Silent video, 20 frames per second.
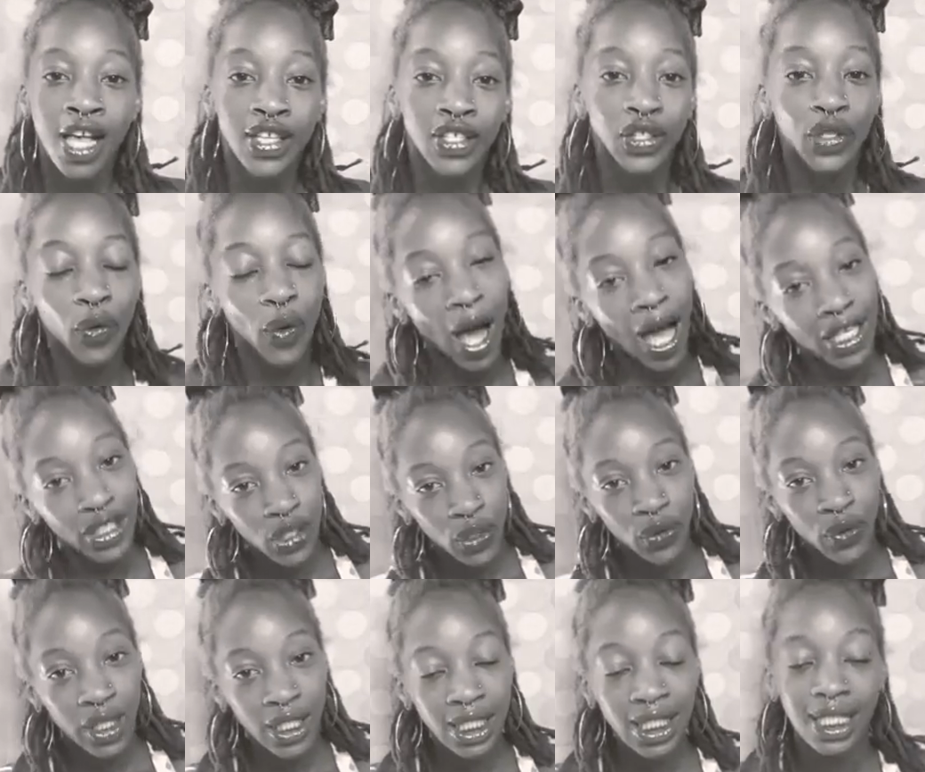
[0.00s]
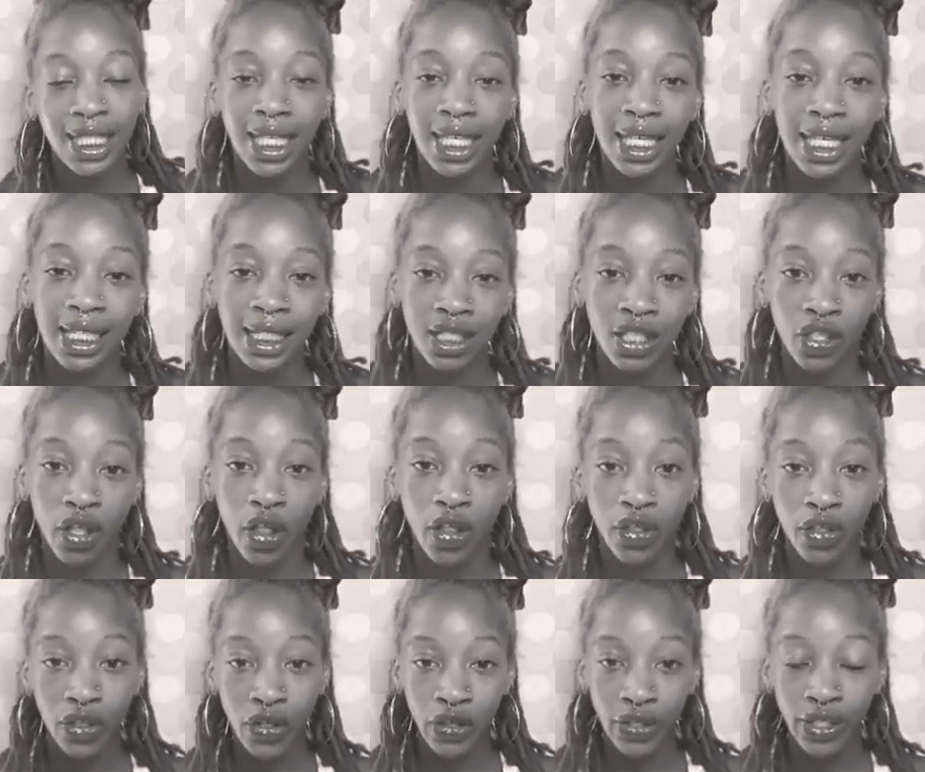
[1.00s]
So as you can see, it's the
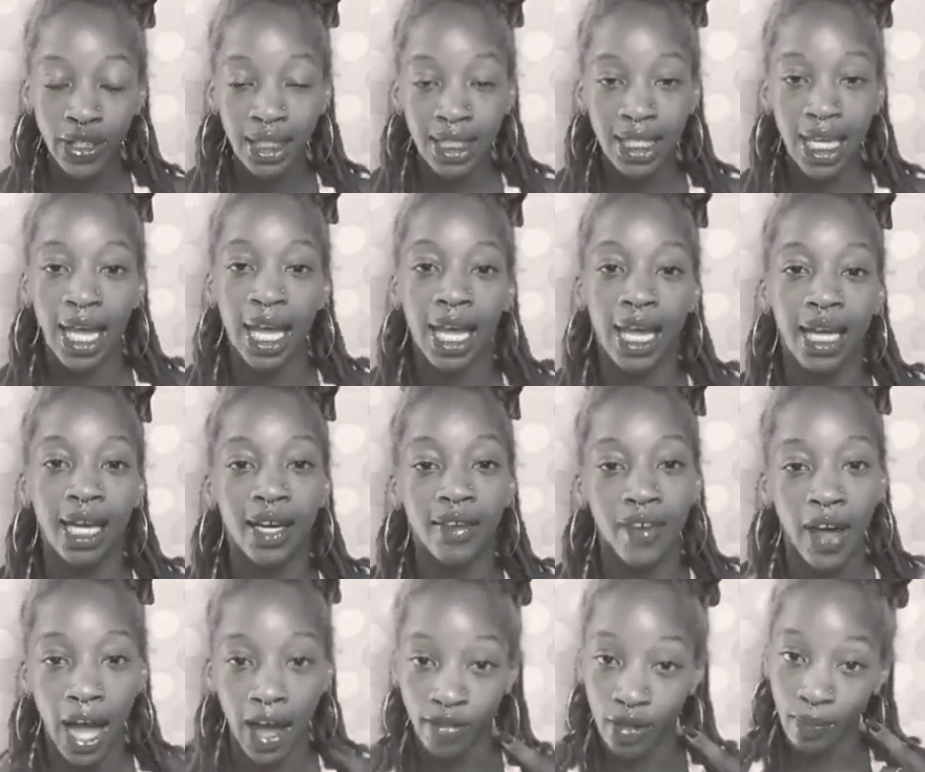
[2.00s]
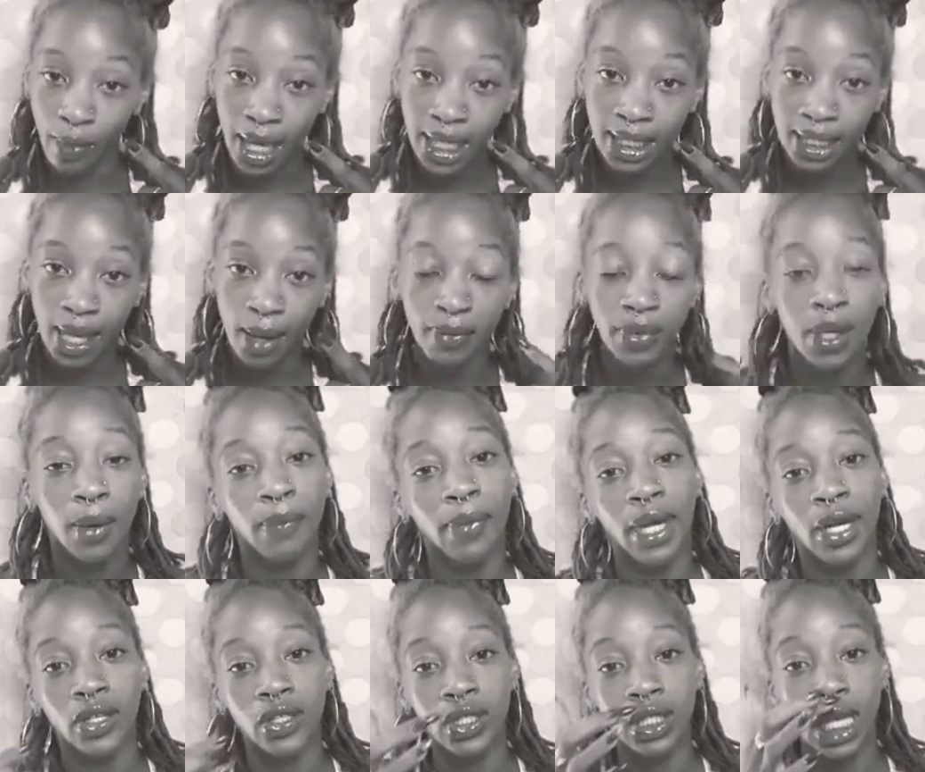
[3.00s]
third day of having my septum
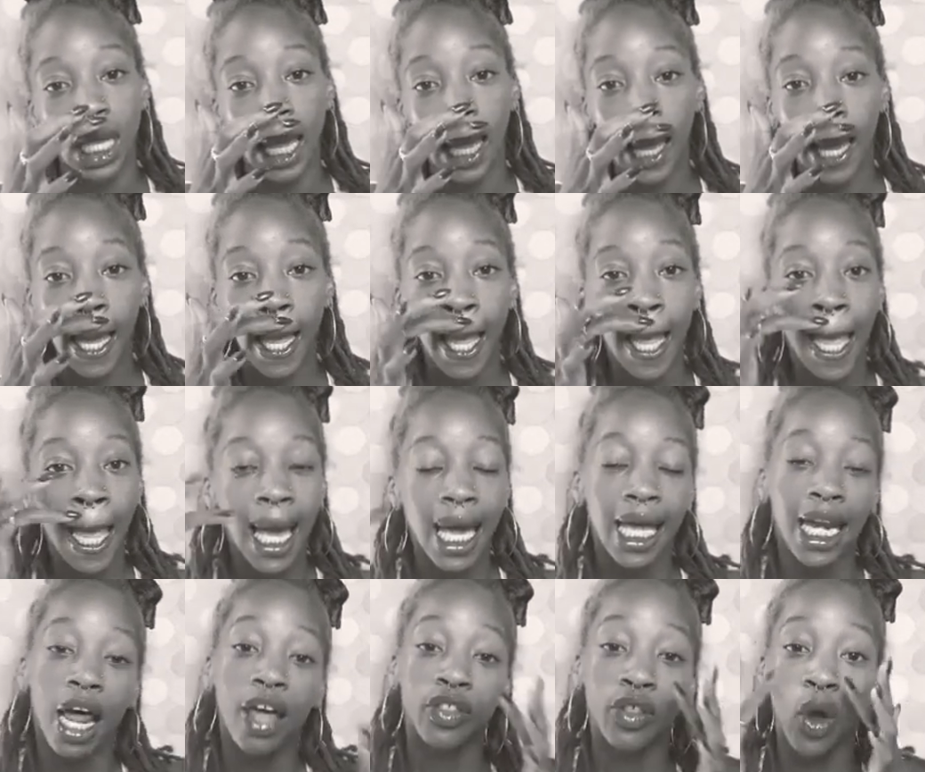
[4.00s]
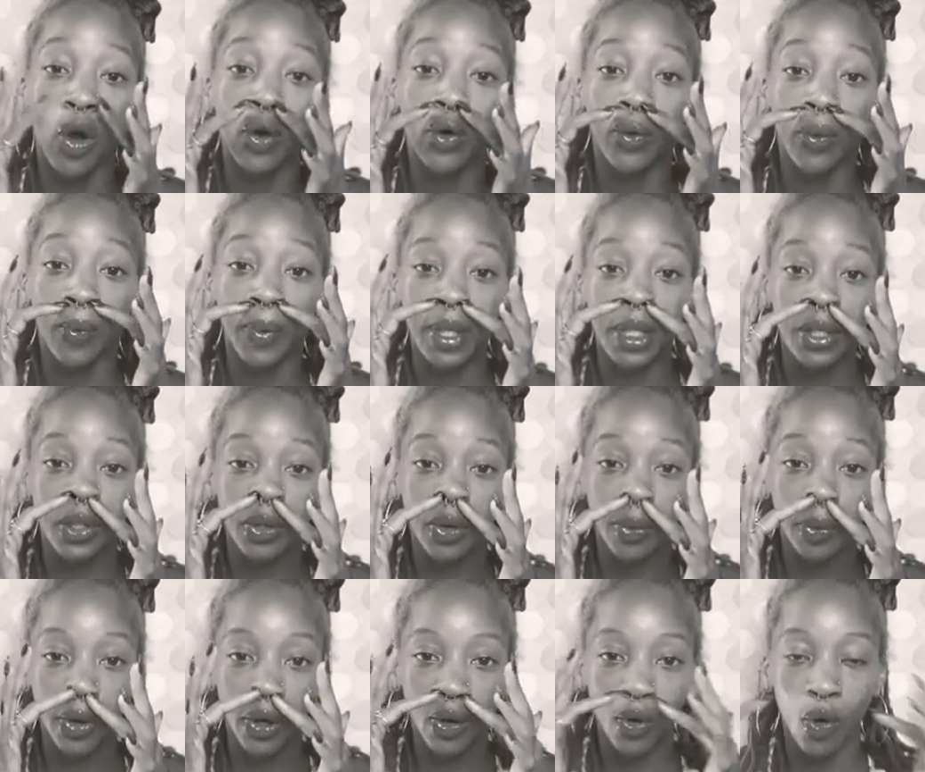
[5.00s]
piercing, and I thought it would be
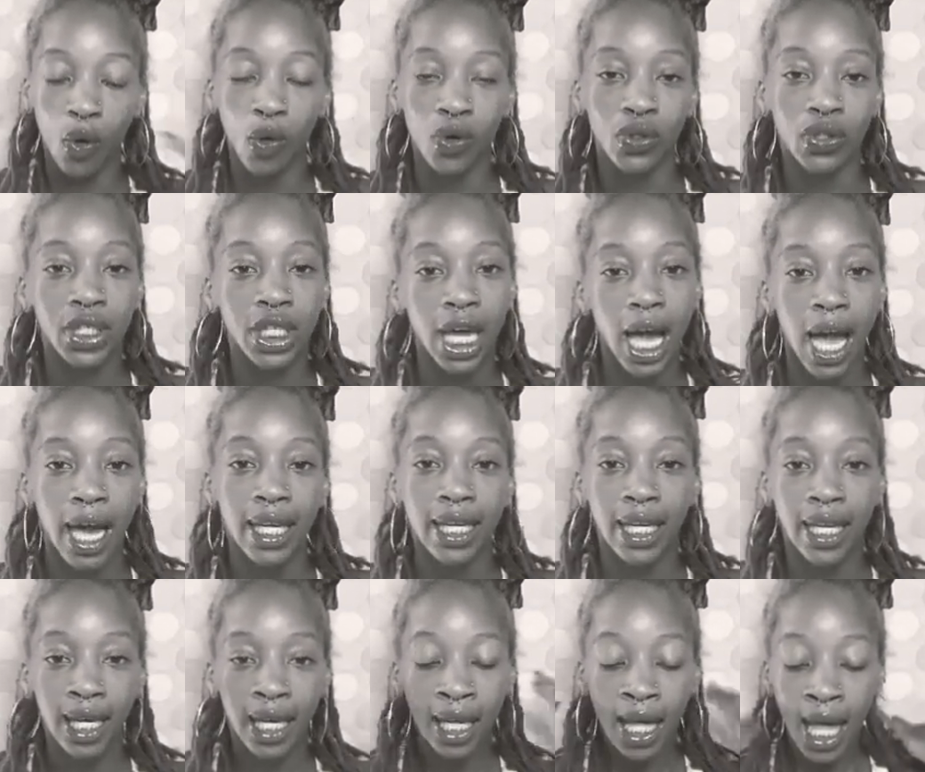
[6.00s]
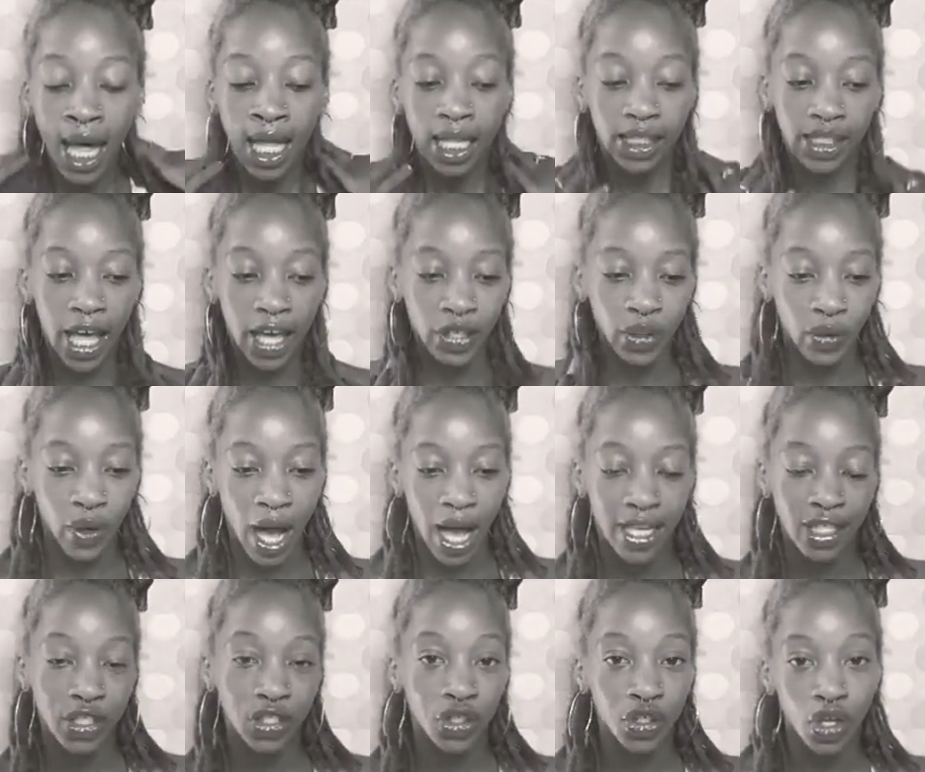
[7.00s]
super cool to kind of let you
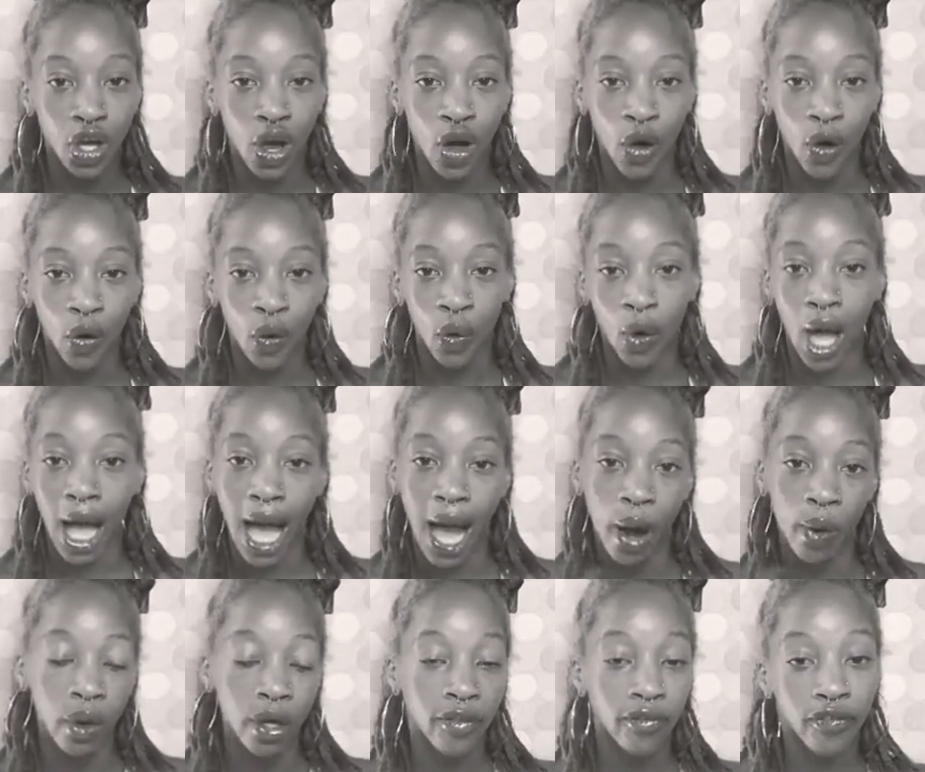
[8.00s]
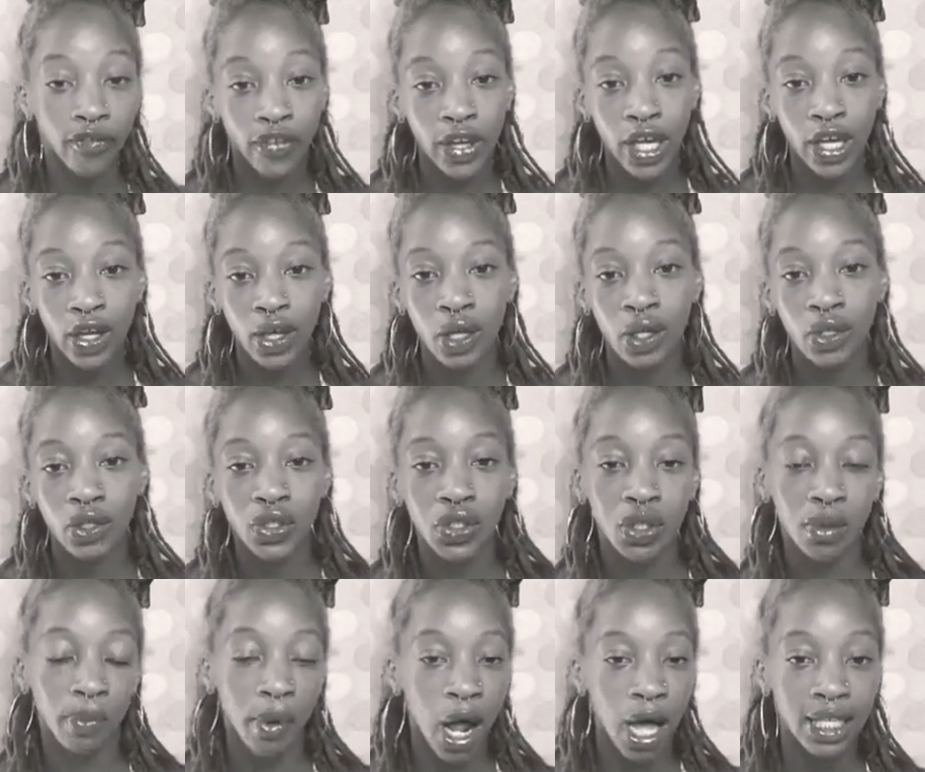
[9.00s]
guys know how it feels,
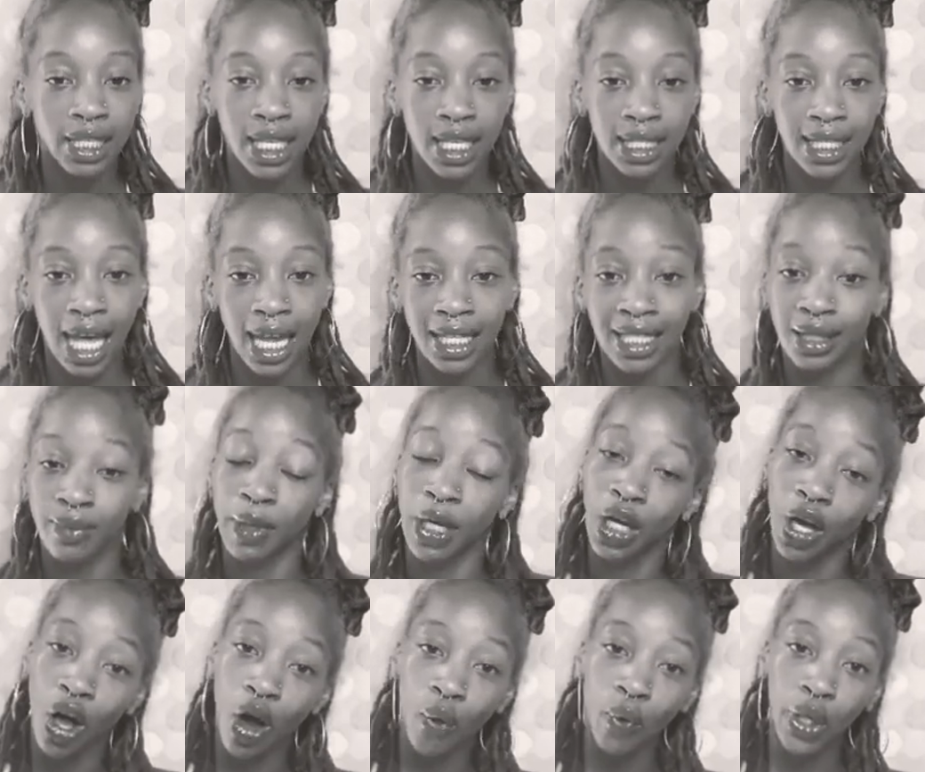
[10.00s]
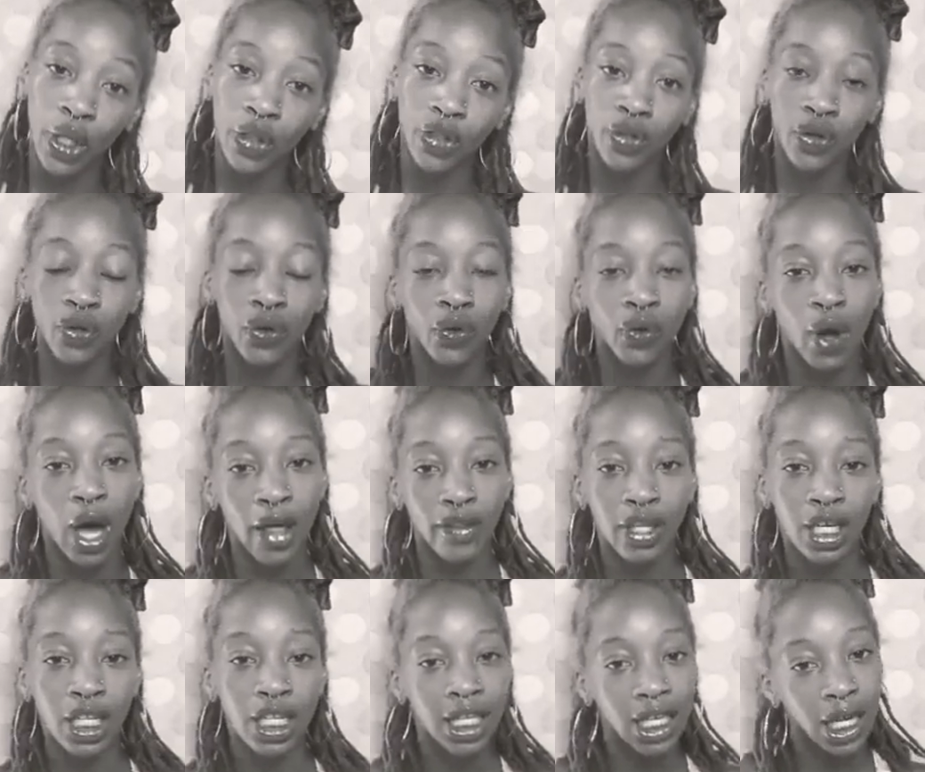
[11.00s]
the process that it's been going through, how
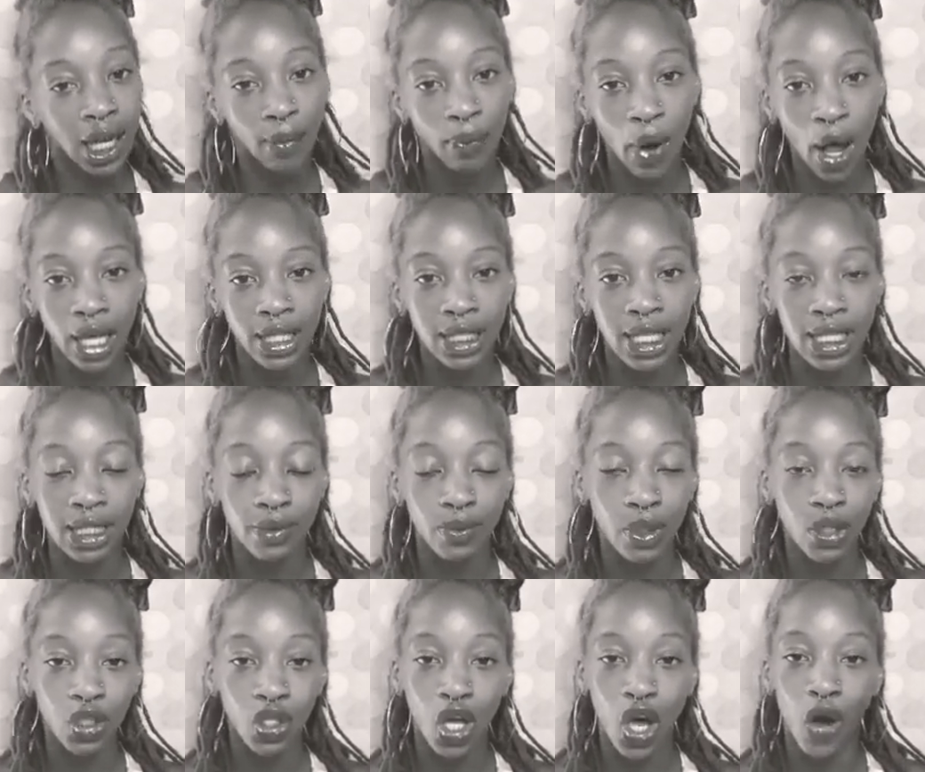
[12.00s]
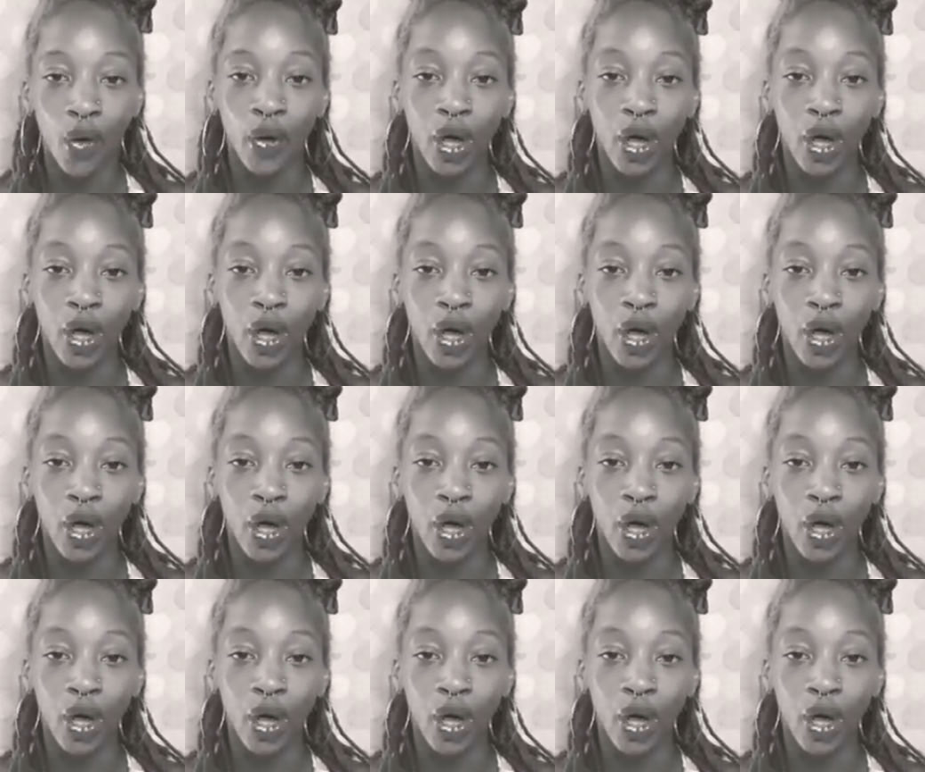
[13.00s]
the cleaning process is going,